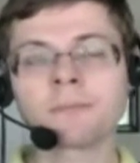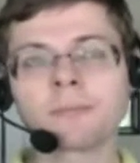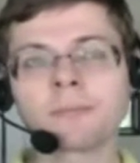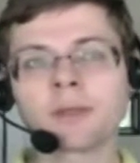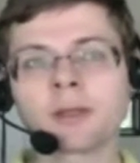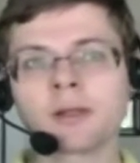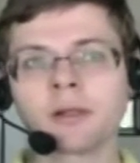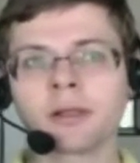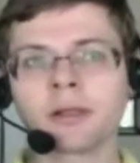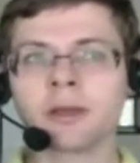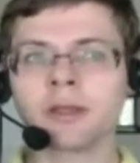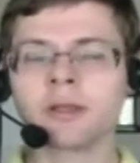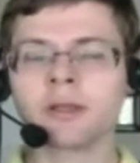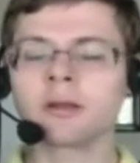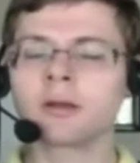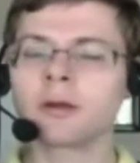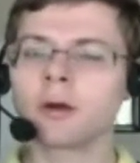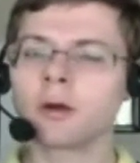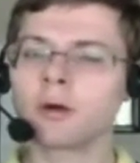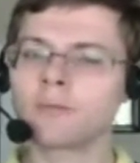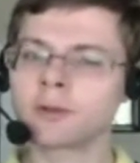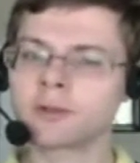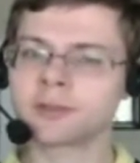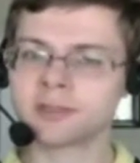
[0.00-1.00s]
letting
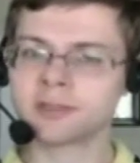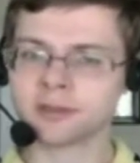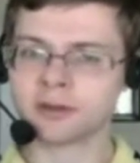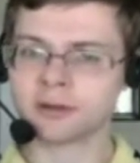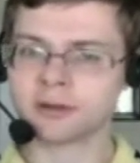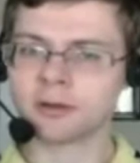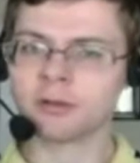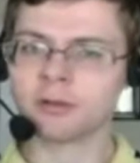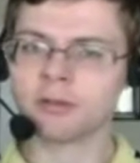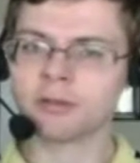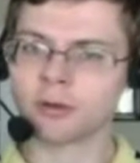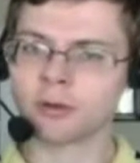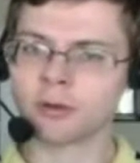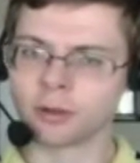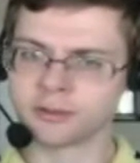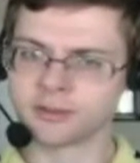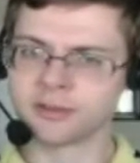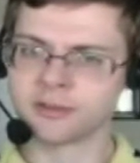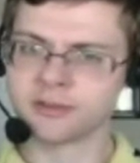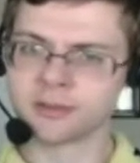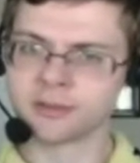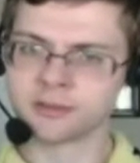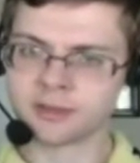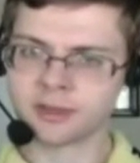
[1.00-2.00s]
go of external
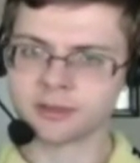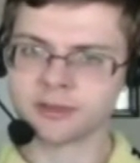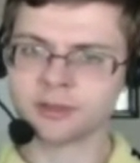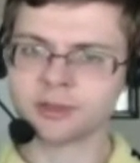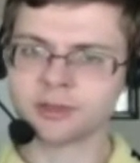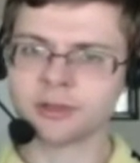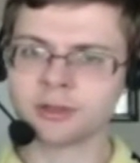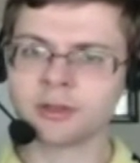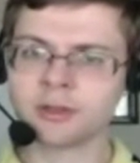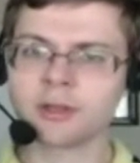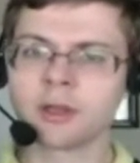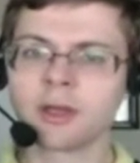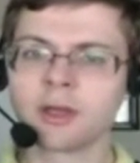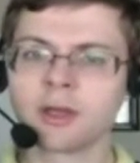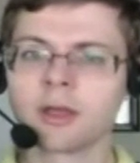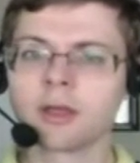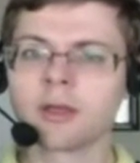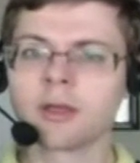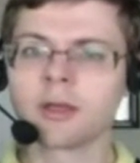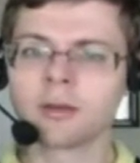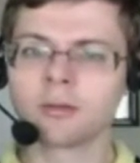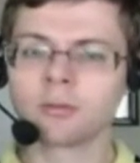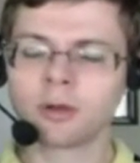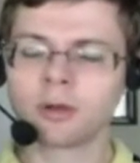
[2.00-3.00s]
thoughts is essentially
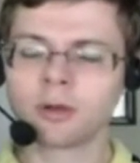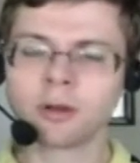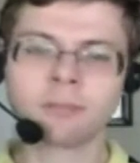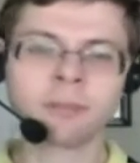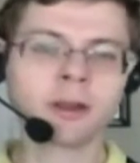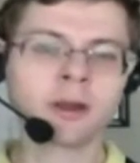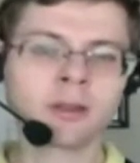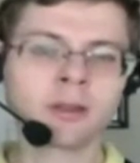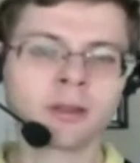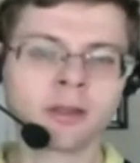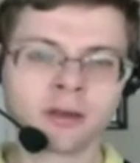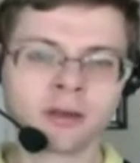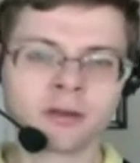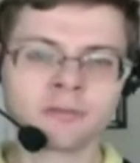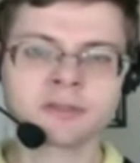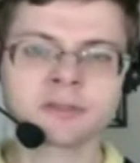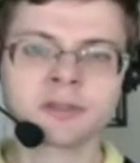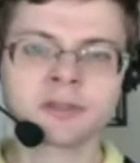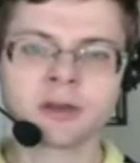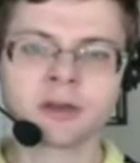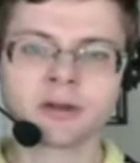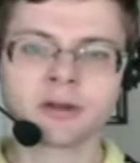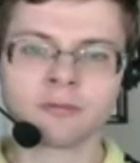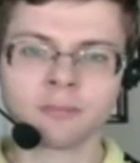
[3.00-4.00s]
what a meditative
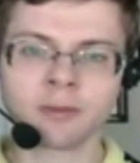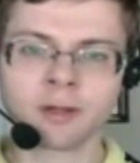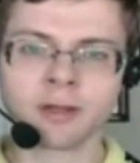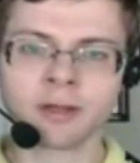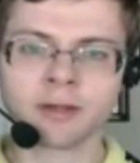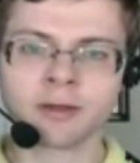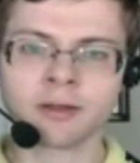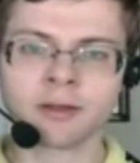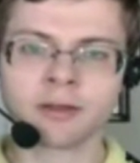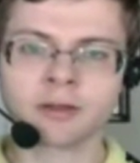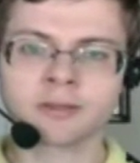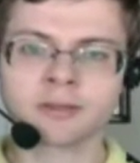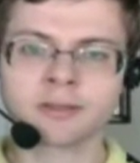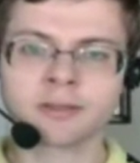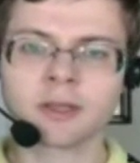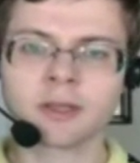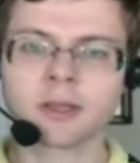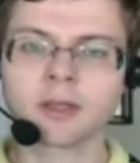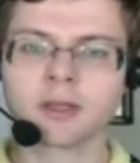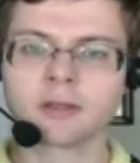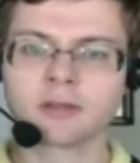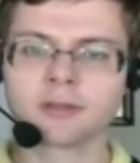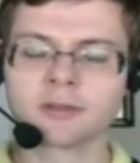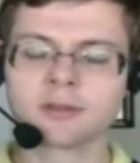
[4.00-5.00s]
state of mind is.
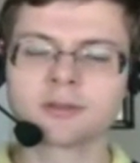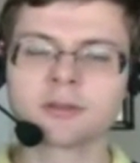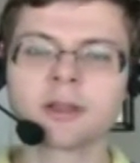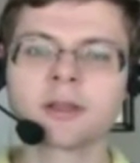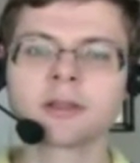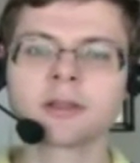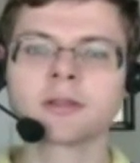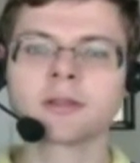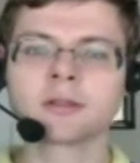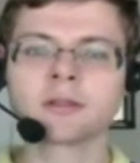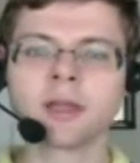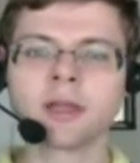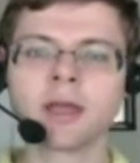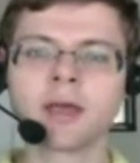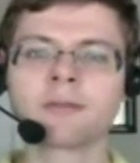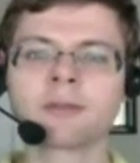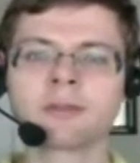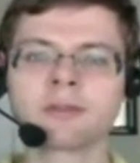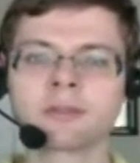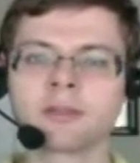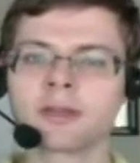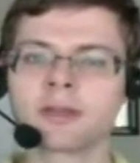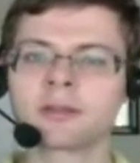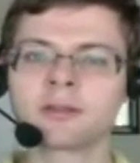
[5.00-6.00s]
So not
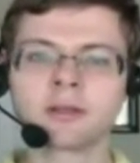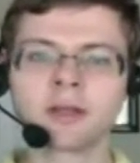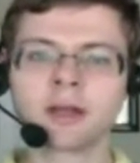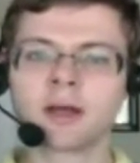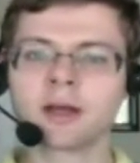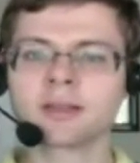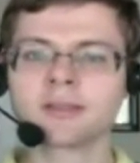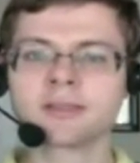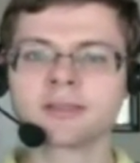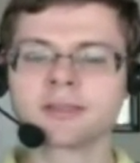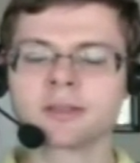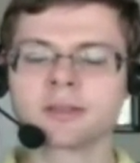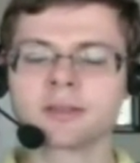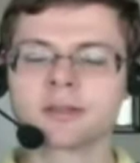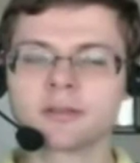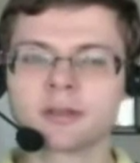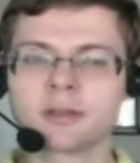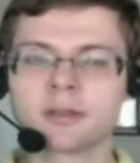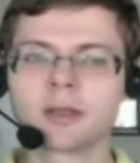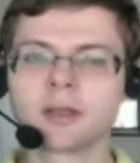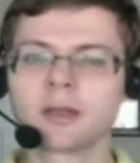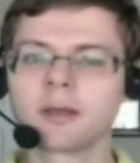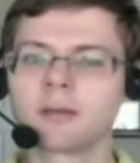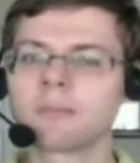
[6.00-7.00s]
having that constant
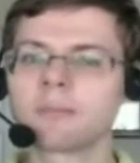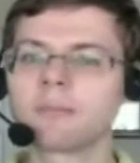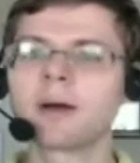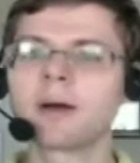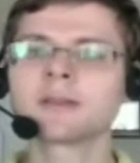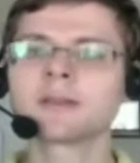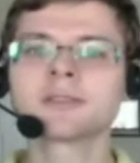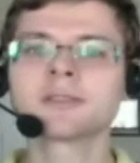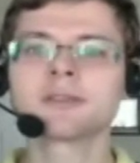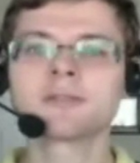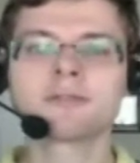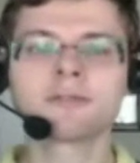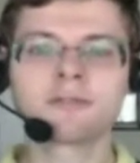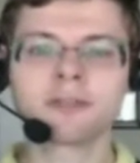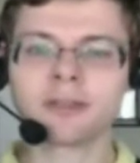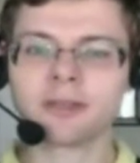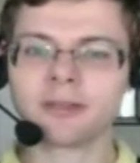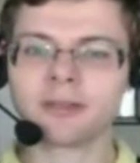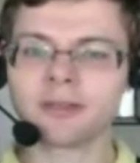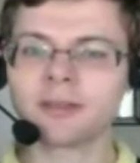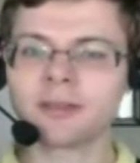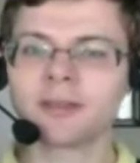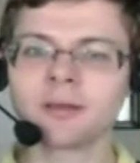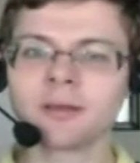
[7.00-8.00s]
buzz of
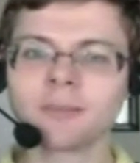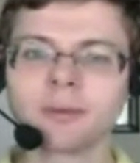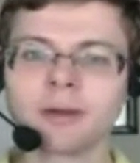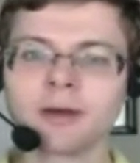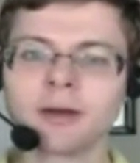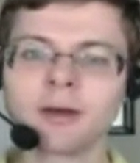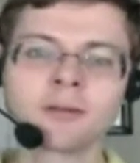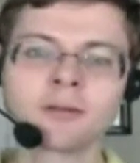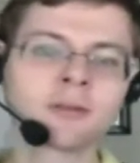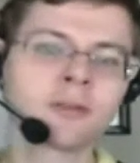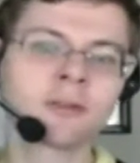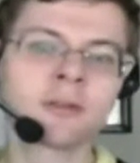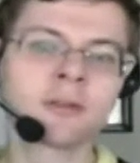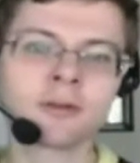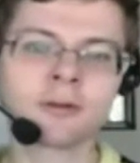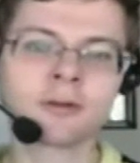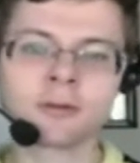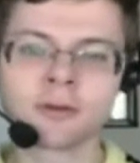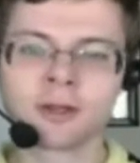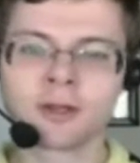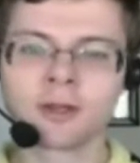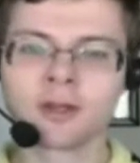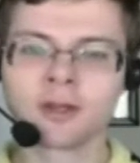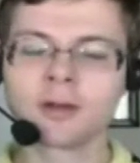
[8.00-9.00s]
thinking about,
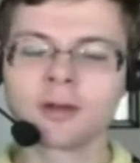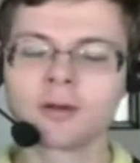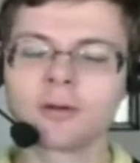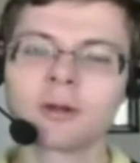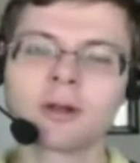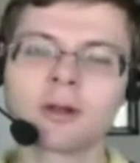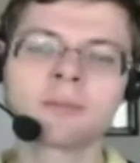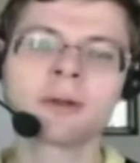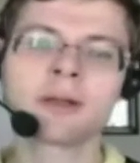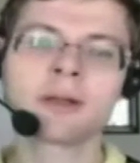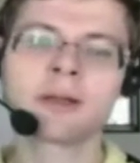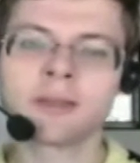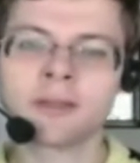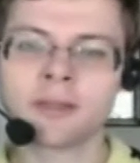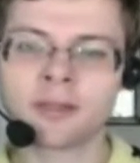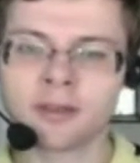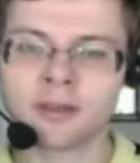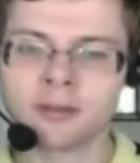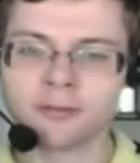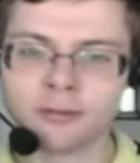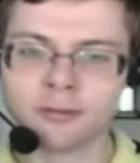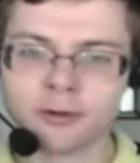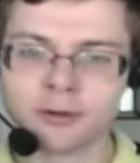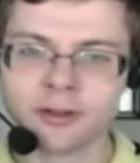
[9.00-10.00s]
what am I going to
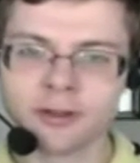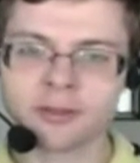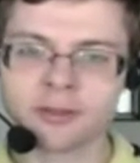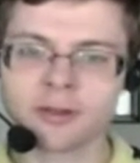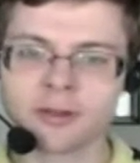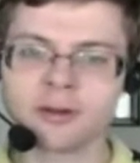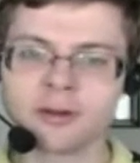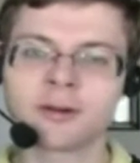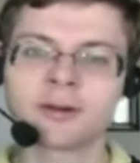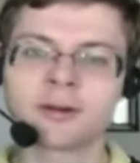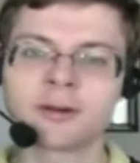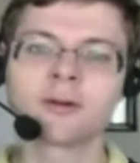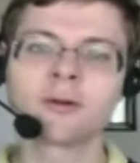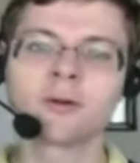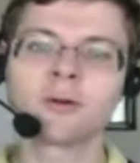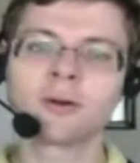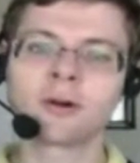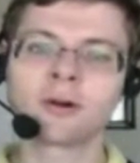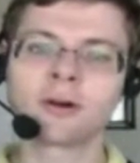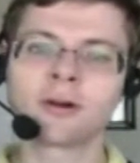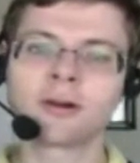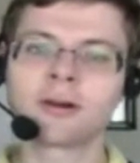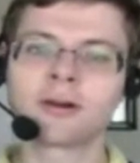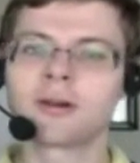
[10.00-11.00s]
eat for dinner,
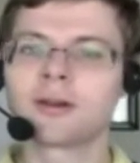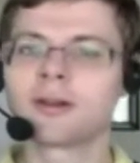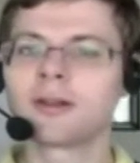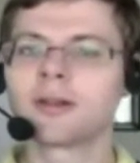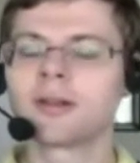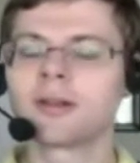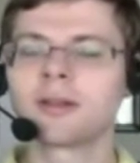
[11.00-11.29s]
or